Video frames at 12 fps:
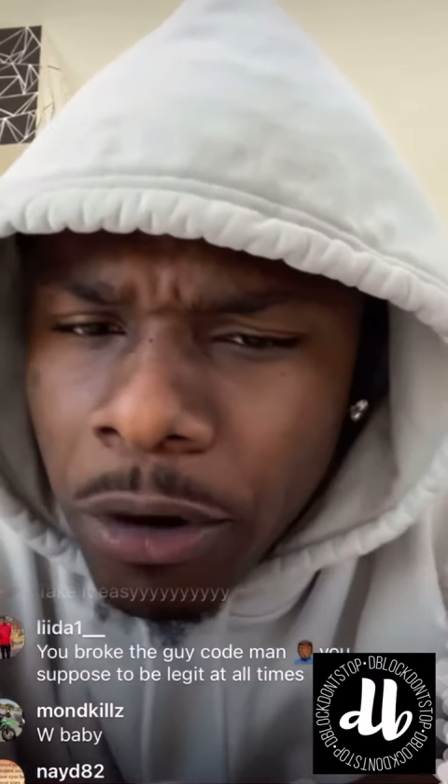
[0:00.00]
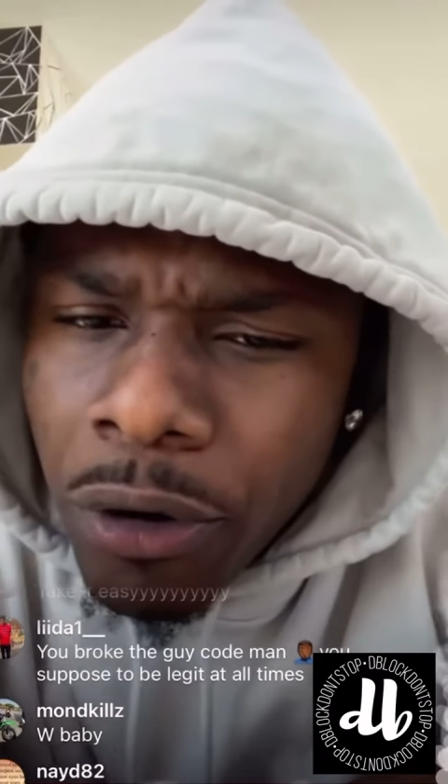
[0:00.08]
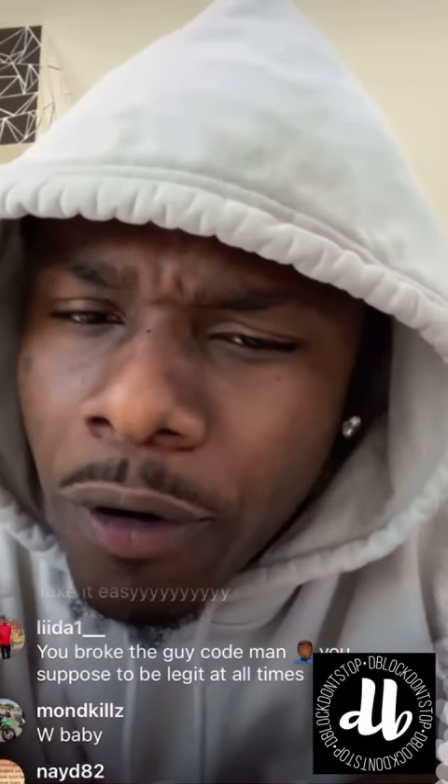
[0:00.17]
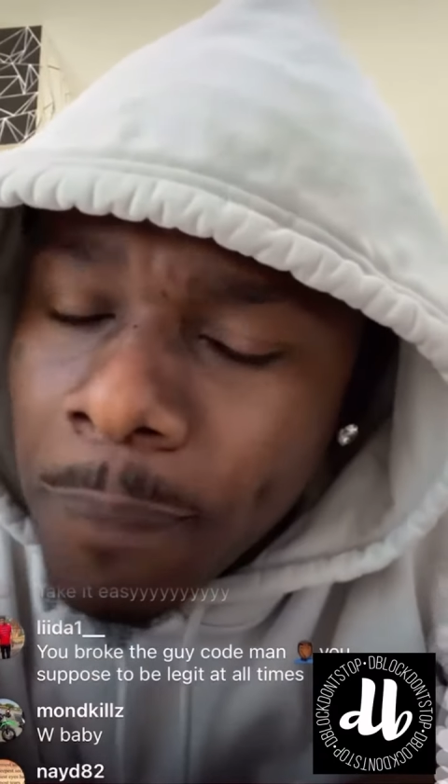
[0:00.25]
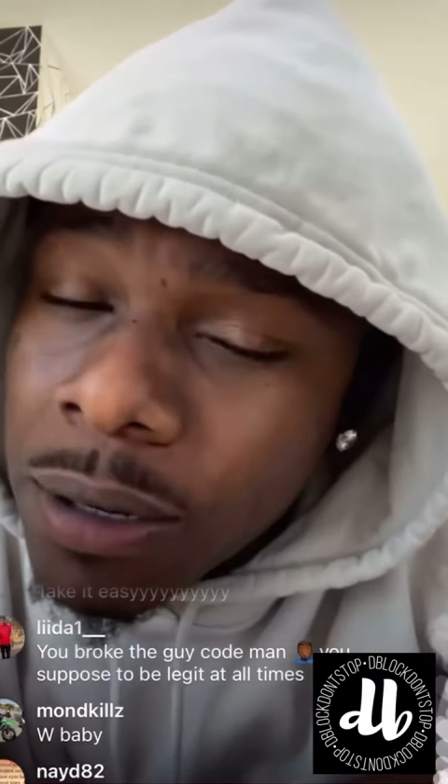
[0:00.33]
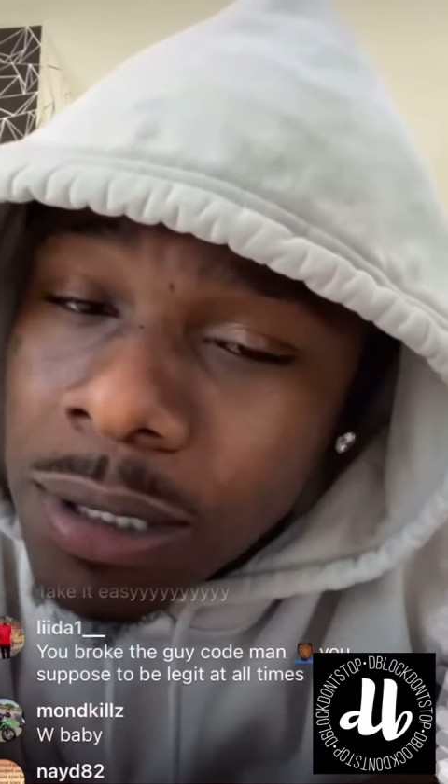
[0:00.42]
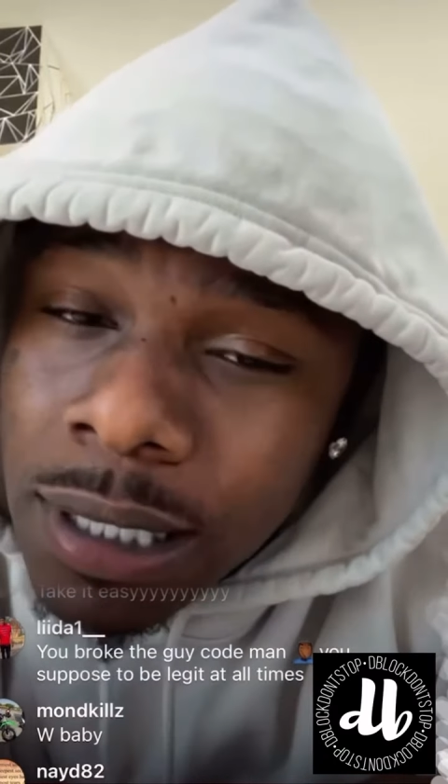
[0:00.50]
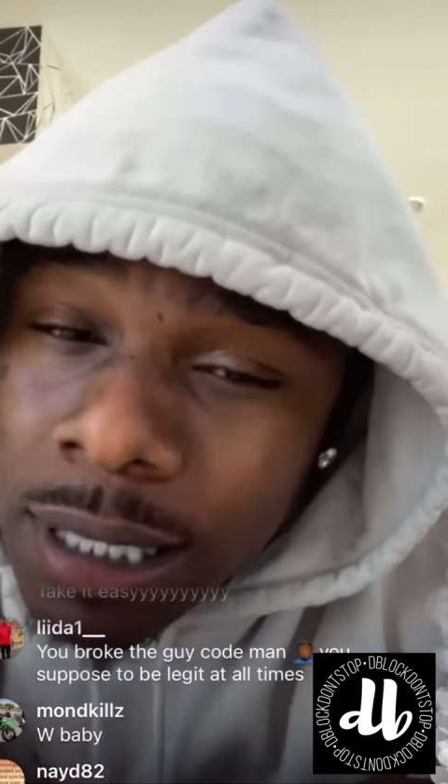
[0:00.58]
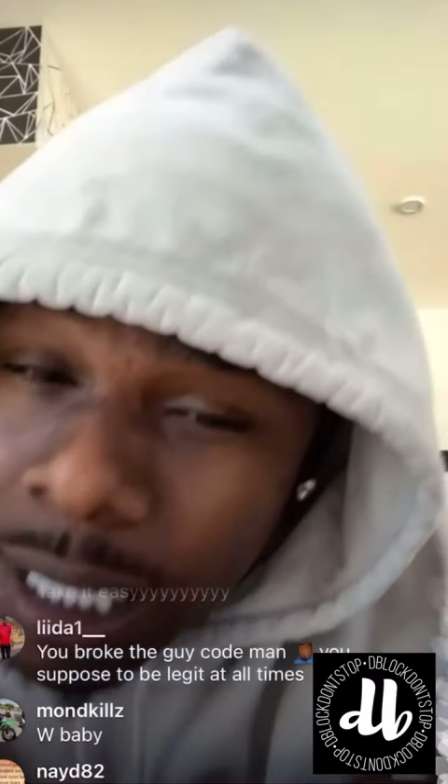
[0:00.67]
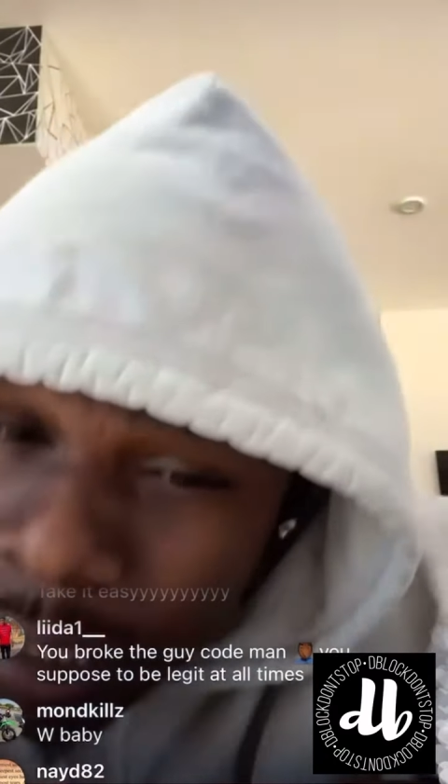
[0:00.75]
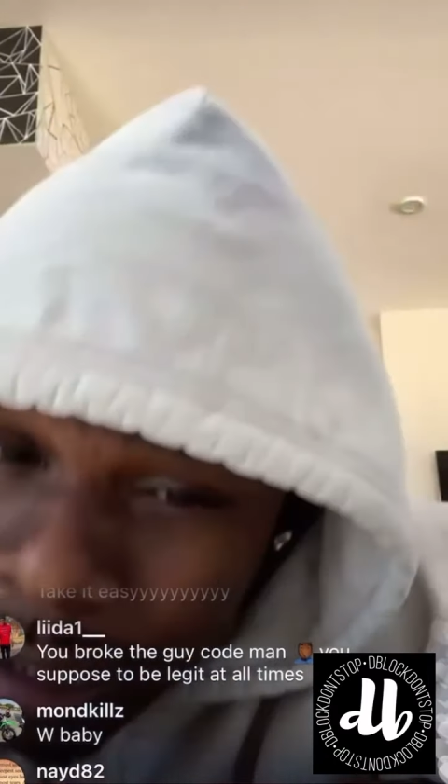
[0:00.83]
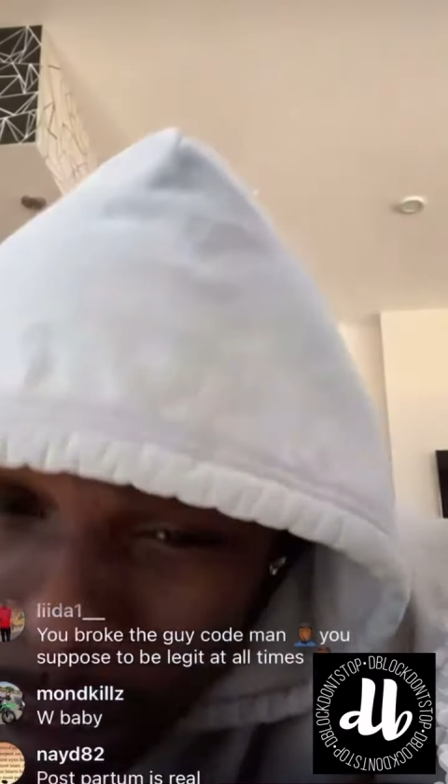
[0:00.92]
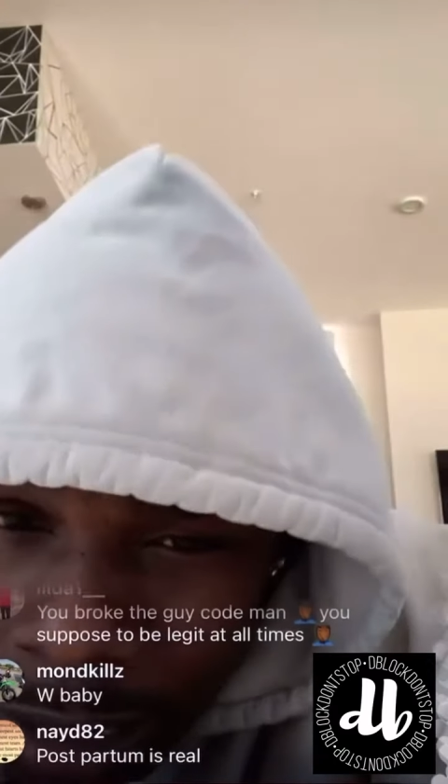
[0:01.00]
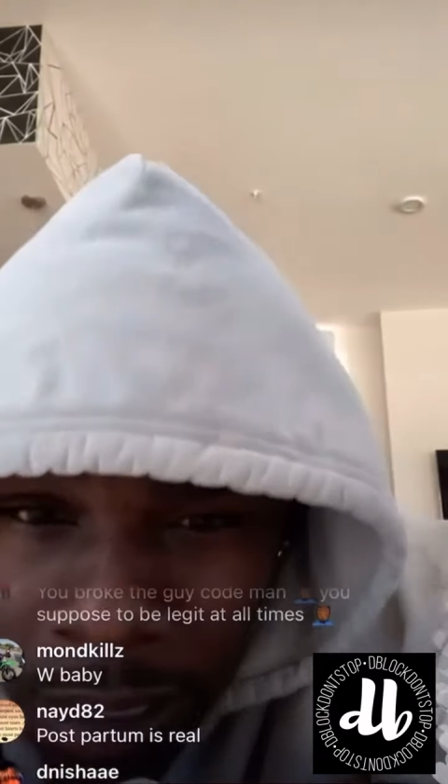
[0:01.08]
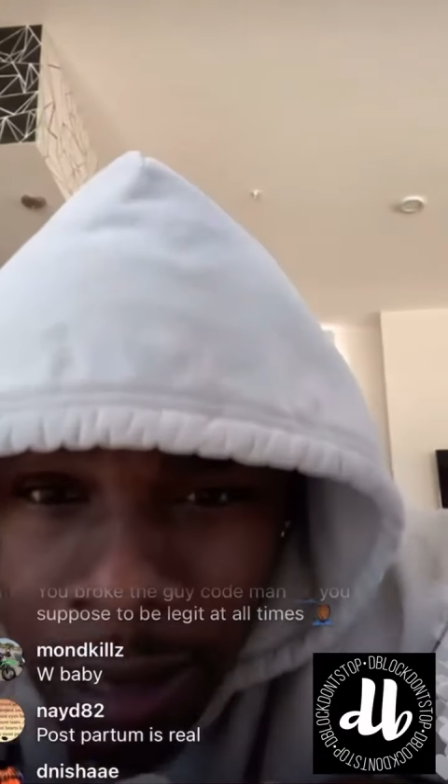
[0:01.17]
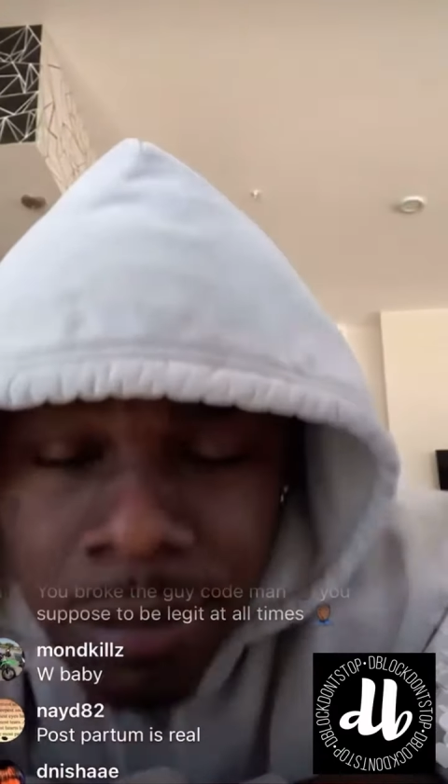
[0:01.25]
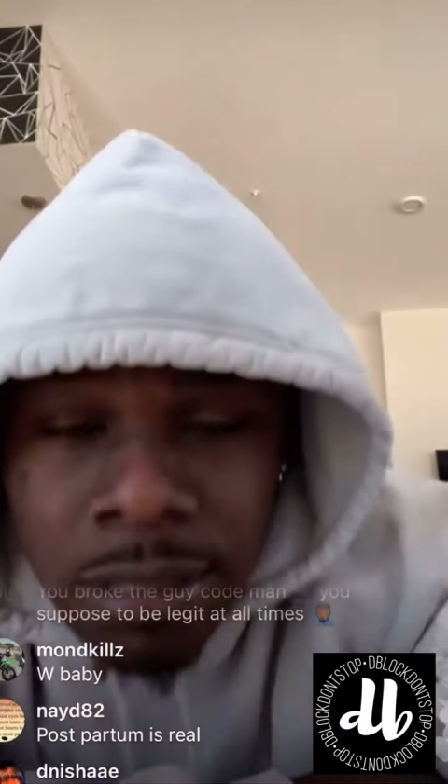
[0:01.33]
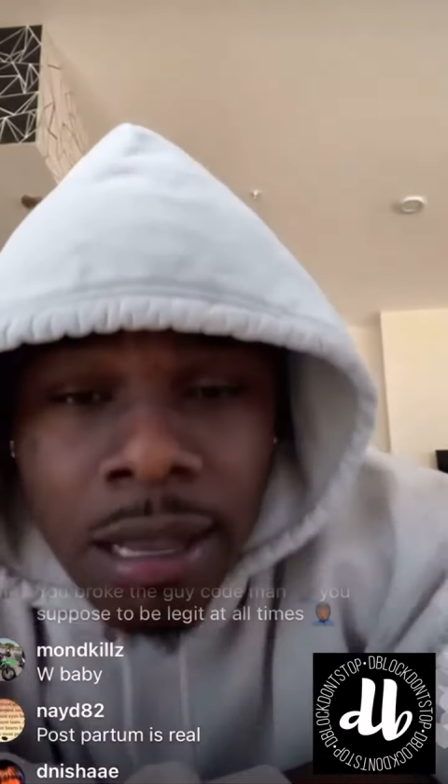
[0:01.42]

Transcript: I'm a grown man with standards.